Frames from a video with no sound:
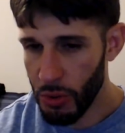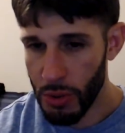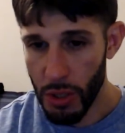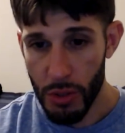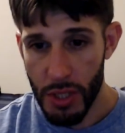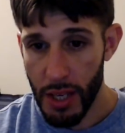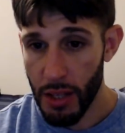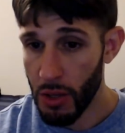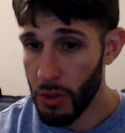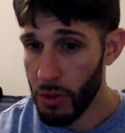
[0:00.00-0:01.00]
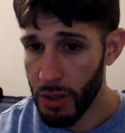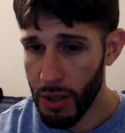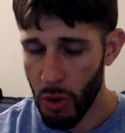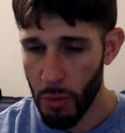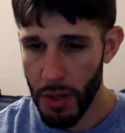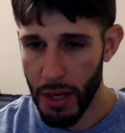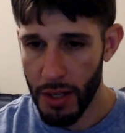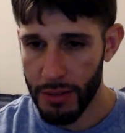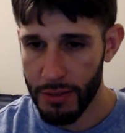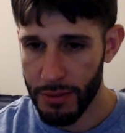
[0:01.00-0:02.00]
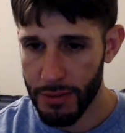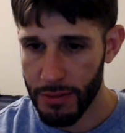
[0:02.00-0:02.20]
Who knows, Halo? Hope not.